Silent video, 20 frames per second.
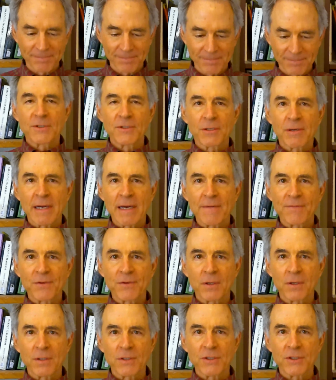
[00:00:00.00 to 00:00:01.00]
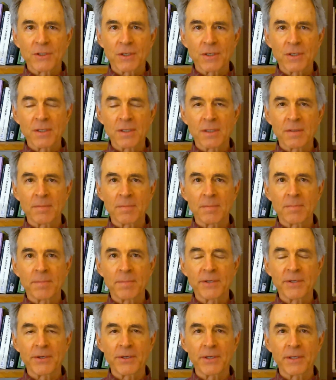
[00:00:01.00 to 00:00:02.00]
So after a certain
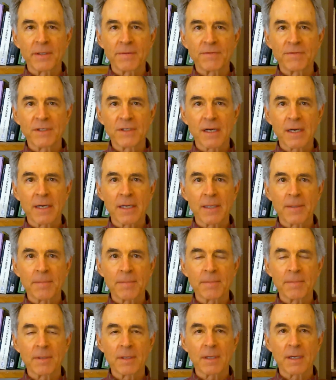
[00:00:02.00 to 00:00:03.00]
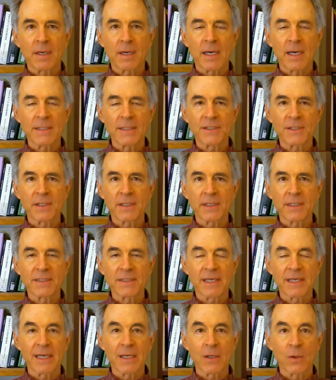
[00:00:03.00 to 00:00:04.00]
period of time, Isaac is
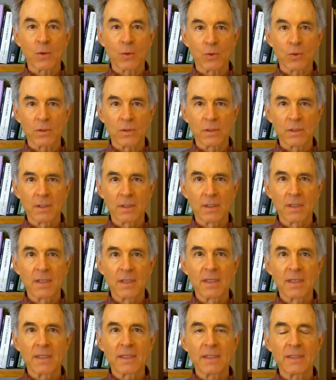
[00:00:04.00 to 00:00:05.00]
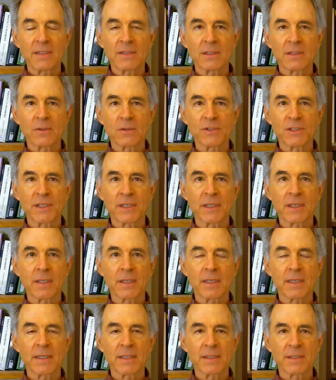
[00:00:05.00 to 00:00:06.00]
getting old. He's losing
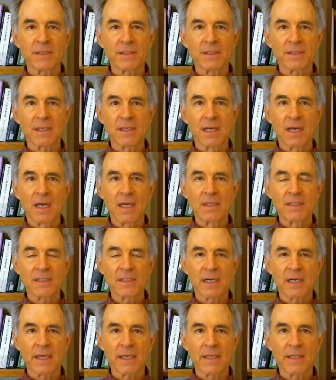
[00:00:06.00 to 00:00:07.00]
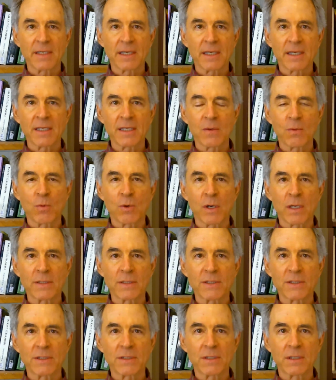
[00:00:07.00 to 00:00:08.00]
his sight, and he
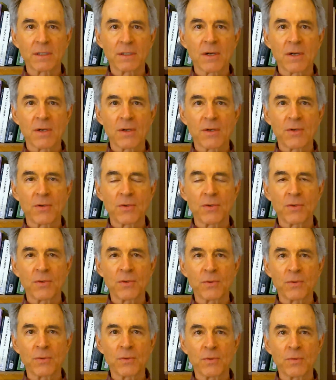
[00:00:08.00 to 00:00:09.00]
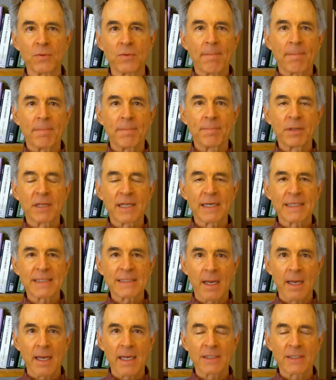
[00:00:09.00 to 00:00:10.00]
wants to
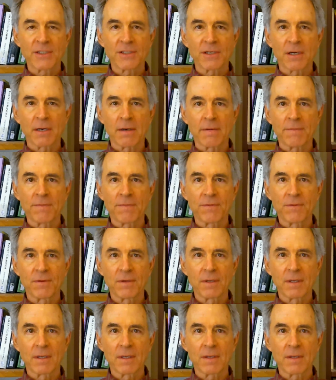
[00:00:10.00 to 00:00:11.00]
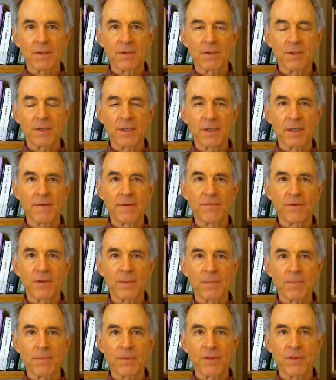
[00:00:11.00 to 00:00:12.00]
bless Esau, to give
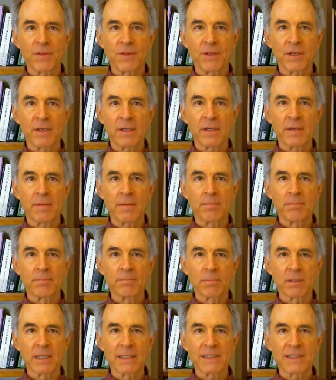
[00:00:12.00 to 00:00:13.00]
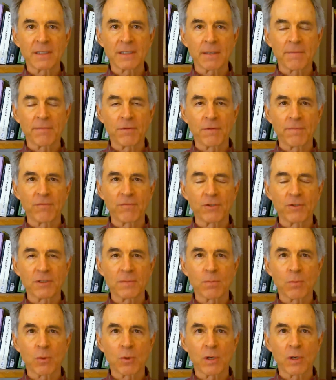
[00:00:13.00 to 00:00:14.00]
him the blessing of the
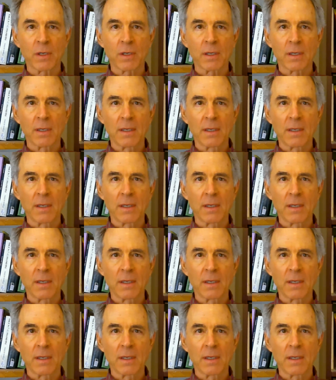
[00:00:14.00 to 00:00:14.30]
firstborn.